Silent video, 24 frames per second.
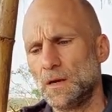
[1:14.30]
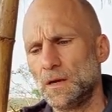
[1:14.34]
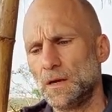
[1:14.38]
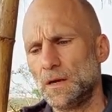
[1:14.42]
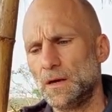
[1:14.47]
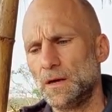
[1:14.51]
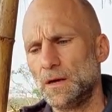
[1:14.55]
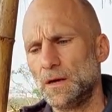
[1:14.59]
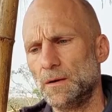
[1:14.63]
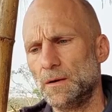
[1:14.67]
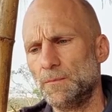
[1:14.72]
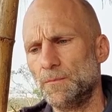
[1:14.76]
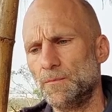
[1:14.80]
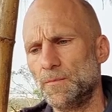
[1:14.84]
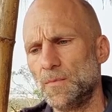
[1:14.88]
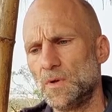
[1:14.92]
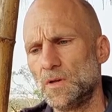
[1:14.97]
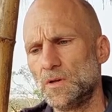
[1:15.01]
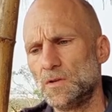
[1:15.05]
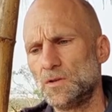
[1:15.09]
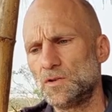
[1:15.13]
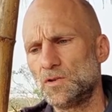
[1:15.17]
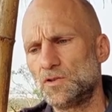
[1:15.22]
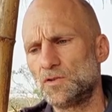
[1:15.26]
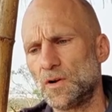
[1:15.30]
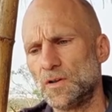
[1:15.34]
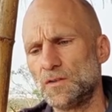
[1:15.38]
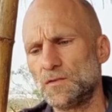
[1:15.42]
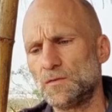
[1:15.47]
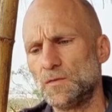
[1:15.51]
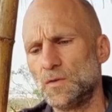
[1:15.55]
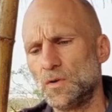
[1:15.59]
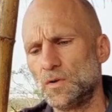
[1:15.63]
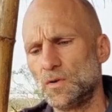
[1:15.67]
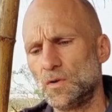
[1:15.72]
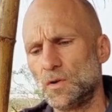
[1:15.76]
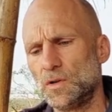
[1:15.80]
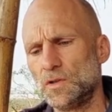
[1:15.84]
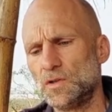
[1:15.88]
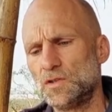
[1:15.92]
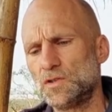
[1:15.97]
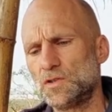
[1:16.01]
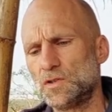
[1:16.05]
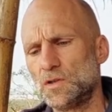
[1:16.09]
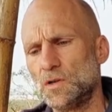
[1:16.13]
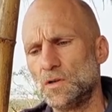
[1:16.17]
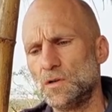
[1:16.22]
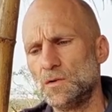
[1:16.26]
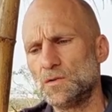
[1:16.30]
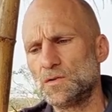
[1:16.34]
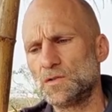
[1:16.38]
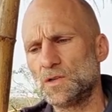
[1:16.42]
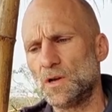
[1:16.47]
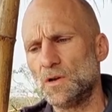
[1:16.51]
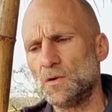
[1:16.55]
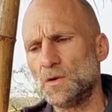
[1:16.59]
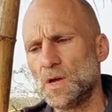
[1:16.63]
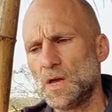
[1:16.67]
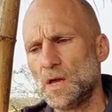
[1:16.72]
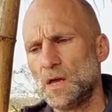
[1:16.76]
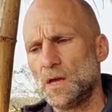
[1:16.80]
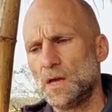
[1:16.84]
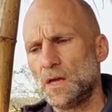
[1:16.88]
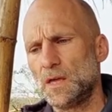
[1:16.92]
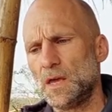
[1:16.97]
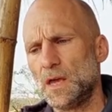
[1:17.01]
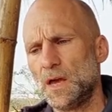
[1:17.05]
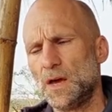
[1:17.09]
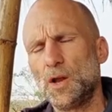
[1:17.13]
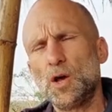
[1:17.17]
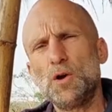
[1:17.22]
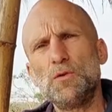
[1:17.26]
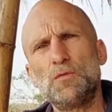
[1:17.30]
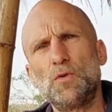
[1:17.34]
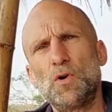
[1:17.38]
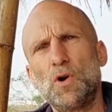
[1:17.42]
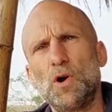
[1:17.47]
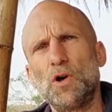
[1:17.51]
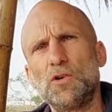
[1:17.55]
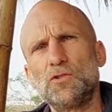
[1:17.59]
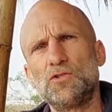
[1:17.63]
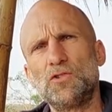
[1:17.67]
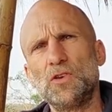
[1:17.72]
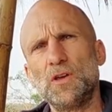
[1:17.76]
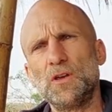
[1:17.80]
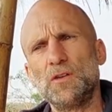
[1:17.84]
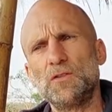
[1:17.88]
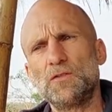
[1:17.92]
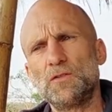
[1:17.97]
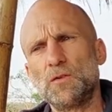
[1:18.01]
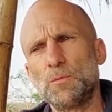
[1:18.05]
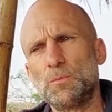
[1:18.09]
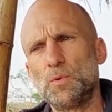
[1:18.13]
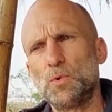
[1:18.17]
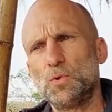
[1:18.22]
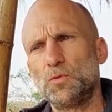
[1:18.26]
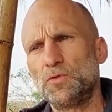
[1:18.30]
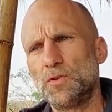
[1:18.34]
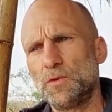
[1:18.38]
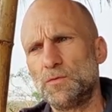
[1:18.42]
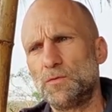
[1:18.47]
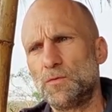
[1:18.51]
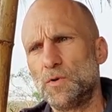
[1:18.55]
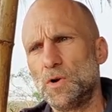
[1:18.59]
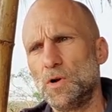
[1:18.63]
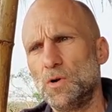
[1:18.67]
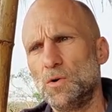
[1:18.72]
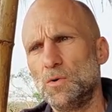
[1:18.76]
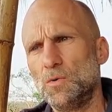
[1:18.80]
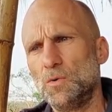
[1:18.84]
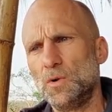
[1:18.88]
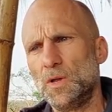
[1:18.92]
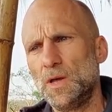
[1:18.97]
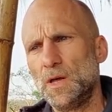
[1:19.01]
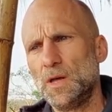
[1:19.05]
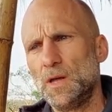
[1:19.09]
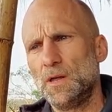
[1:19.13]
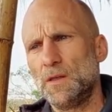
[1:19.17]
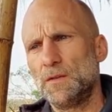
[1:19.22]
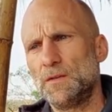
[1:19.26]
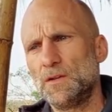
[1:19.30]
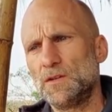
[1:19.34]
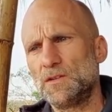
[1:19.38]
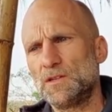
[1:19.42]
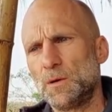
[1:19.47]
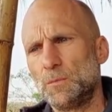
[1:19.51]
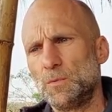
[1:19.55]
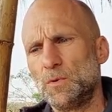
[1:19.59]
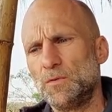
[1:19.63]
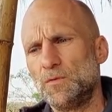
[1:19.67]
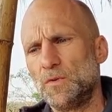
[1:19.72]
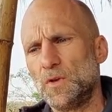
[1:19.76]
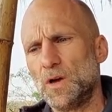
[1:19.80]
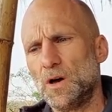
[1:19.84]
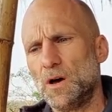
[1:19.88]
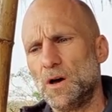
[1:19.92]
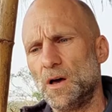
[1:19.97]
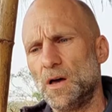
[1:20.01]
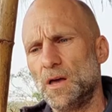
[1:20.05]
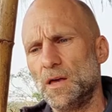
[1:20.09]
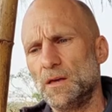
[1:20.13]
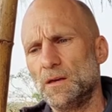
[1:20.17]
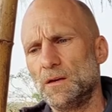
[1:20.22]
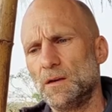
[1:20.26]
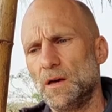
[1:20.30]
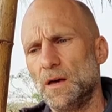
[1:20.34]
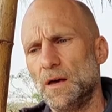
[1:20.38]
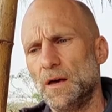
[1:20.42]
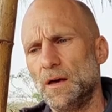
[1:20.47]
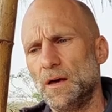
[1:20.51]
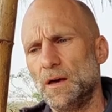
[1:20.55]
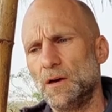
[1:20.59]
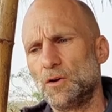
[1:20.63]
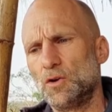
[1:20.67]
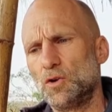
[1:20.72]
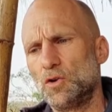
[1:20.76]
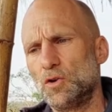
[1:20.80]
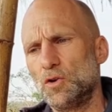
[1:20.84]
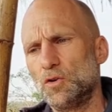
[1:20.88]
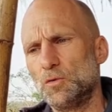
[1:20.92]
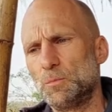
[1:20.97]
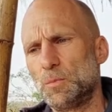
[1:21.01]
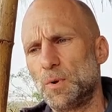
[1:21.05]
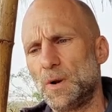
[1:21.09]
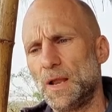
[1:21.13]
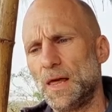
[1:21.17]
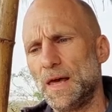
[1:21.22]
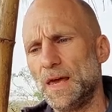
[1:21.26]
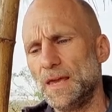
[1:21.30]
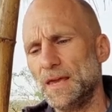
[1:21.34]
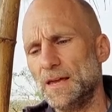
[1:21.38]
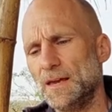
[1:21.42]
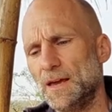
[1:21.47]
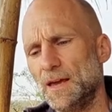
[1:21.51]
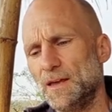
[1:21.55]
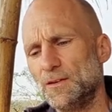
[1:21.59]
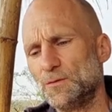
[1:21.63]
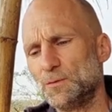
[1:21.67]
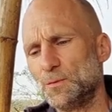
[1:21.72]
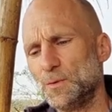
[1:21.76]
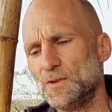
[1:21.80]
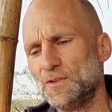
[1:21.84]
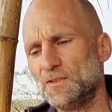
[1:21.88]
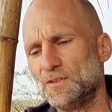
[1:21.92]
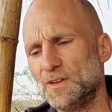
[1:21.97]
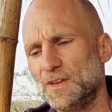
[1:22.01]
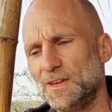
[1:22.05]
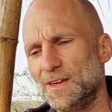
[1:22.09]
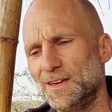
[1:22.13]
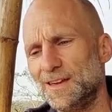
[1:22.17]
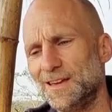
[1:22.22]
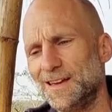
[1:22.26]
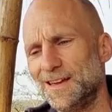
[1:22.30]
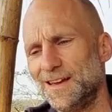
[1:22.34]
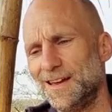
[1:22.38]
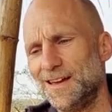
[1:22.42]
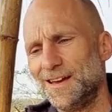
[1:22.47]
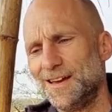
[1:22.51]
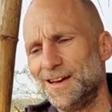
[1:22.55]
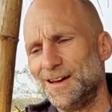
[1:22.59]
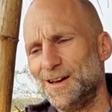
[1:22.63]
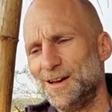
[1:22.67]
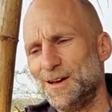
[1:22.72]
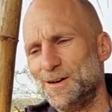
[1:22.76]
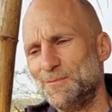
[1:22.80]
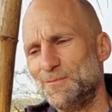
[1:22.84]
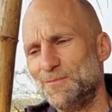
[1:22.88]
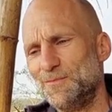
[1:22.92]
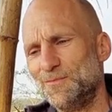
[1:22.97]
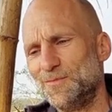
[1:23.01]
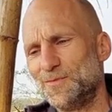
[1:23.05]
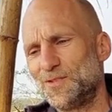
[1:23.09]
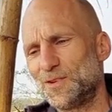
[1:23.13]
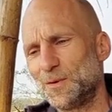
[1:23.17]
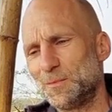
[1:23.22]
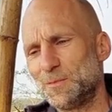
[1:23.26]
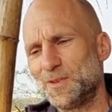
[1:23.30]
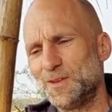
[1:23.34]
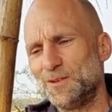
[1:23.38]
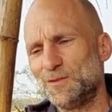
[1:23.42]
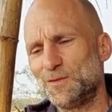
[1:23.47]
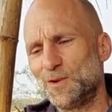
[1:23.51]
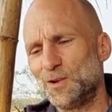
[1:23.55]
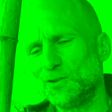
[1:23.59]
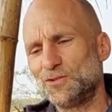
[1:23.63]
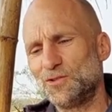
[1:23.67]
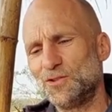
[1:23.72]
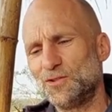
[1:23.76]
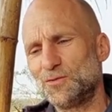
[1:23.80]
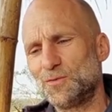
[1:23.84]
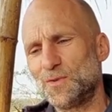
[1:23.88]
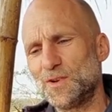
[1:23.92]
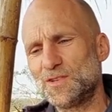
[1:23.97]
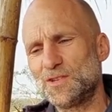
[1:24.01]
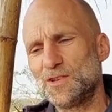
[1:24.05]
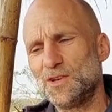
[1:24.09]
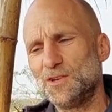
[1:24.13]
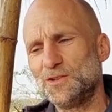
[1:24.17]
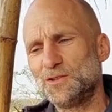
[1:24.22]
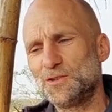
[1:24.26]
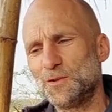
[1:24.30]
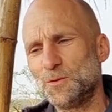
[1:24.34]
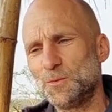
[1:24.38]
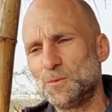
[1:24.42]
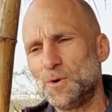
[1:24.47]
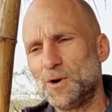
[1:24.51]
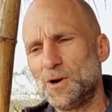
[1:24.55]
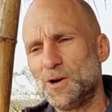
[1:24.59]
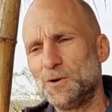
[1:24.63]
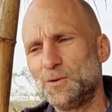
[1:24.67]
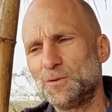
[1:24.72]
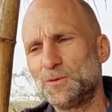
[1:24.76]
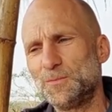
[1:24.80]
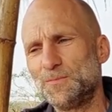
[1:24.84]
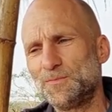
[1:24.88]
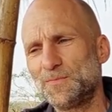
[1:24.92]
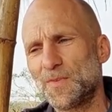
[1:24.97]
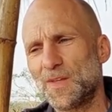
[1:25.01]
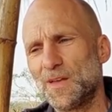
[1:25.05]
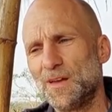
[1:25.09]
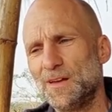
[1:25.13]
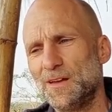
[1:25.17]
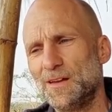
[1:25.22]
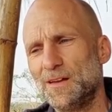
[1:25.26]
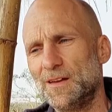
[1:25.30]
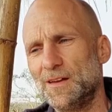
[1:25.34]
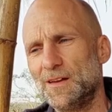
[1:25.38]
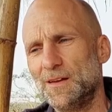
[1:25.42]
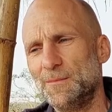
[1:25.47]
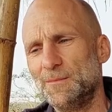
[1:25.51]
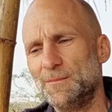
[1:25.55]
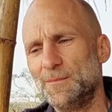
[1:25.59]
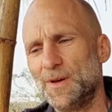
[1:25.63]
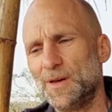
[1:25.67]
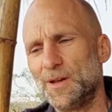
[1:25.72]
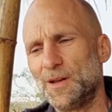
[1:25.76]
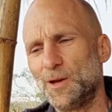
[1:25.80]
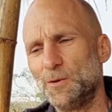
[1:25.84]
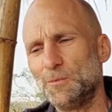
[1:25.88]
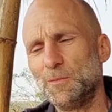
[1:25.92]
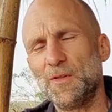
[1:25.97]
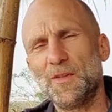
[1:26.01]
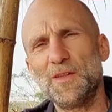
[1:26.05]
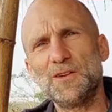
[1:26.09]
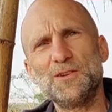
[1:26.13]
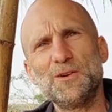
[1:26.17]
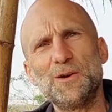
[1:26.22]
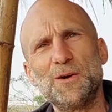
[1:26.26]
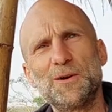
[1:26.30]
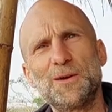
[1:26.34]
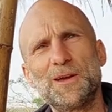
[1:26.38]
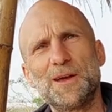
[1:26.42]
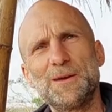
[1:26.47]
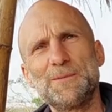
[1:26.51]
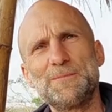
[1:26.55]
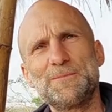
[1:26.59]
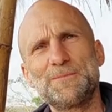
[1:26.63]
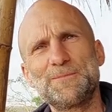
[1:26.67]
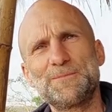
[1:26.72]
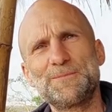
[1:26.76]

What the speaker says: to transfer knowledge to. So yeah, an overarching supportive role that WVI could play as we see some of these vultures return to the wild. I hope that they do okay.